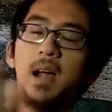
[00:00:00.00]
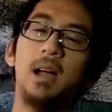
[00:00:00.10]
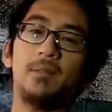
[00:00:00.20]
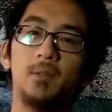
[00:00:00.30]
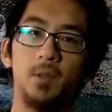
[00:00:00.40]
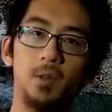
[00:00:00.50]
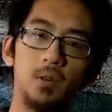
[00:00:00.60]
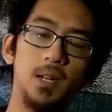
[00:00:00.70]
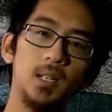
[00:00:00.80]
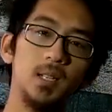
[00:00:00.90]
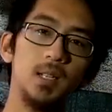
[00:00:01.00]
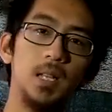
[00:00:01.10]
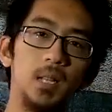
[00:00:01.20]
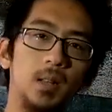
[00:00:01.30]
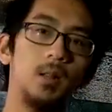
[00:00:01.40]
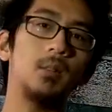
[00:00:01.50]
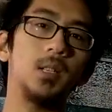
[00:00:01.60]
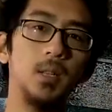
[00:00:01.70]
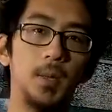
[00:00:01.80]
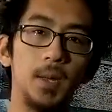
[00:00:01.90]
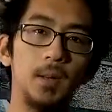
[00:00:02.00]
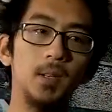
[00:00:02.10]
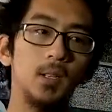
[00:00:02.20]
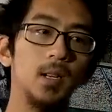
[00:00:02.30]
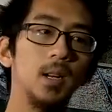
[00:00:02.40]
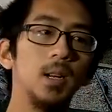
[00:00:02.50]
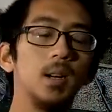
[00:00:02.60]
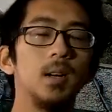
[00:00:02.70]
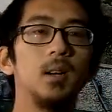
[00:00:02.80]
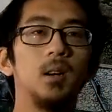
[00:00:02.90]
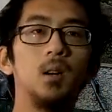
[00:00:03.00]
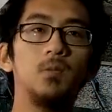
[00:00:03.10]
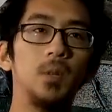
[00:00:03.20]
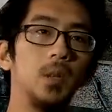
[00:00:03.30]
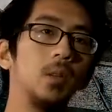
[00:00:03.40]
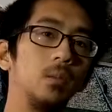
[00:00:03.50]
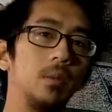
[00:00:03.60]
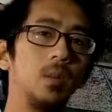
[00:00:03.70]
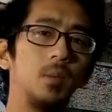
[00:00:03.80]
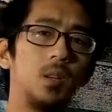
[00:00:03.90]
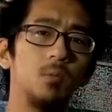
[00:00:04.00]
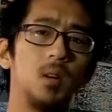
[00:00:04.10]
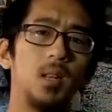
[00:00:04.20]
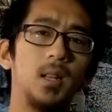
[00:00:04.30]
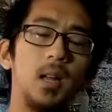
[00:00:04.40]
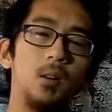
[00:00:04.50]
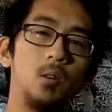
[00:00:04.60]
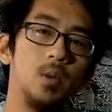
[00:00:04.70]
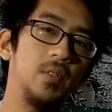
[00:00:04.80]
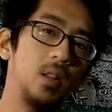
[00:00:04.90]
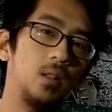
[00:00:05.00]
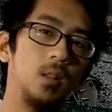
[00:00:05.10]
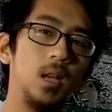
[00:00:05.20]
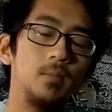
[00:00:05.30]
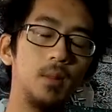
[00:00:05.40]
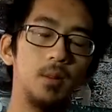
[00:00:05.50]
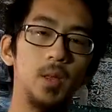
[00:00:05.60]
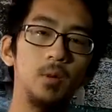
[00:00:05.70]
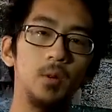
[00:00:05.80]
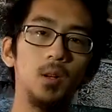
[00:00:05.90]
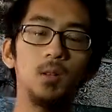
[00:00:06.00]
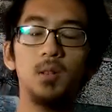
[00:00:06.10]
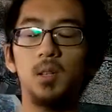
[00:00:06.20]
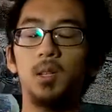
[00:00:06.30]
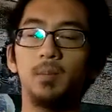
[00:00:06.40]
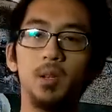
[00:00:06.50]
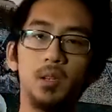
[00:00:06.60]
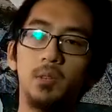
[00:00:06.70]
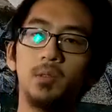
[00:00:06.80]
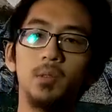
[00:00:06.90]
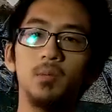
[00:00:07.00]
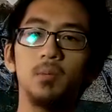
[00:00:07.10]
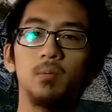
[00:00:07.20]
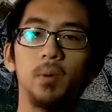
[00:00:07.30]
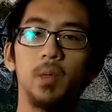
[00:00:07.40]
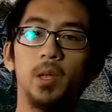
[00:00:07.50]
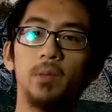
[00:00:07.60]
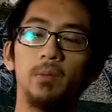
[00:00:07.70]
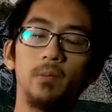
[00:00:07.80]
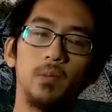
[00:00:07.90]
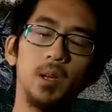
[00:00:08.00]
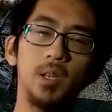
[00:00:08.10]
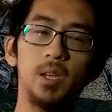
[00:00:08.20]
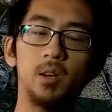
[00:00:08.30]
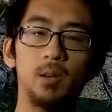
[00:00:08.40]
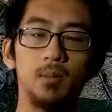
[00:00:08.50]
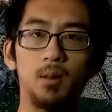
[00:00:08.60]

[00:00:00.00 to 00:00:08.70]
after the credits that they show us in theaters. Hopefully people can watch it at home eventually. I'm sure they will. It'll be on YouTube within a year, I'm